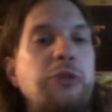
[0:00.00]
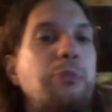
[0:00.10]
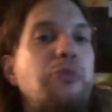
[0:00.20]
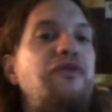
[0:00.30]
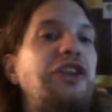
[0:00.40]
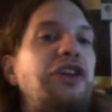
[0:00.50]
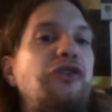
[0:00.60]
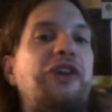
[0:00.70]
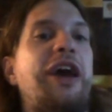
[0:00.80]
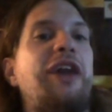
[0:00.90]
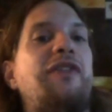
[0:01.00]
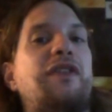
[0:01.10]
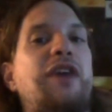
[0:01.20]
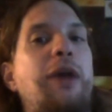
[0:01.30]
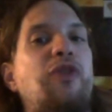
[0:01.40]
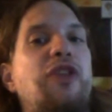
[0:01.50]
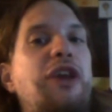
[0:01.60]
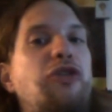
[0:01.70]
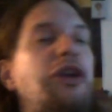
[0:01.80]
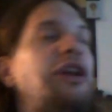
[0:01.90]
movie deals they had at the time, so they
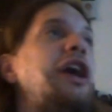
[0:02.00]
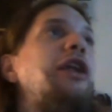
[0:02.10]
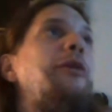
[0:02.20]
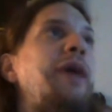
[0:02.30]
couldn't get him,